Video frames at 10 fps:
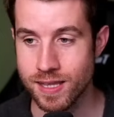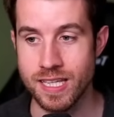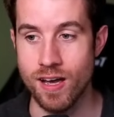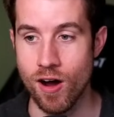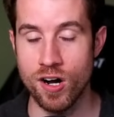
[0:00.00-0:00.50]

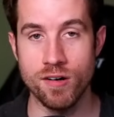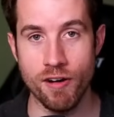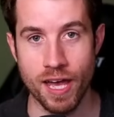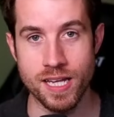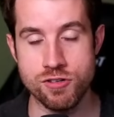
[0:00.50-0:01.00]
The
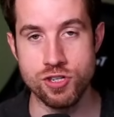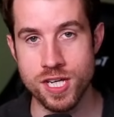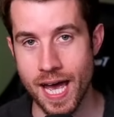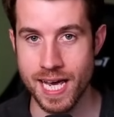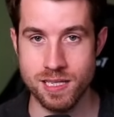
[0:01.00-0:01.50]

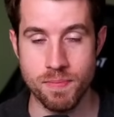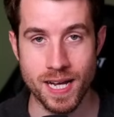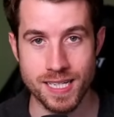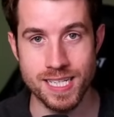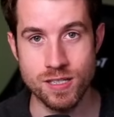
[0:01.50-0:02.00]
RNG
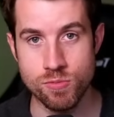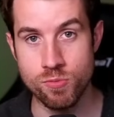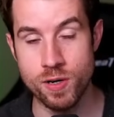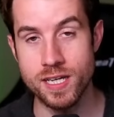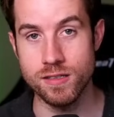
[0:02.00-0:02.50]
aspect is
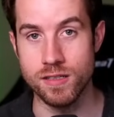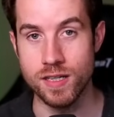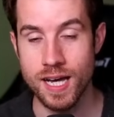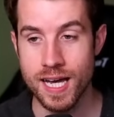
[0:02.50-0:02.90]
real.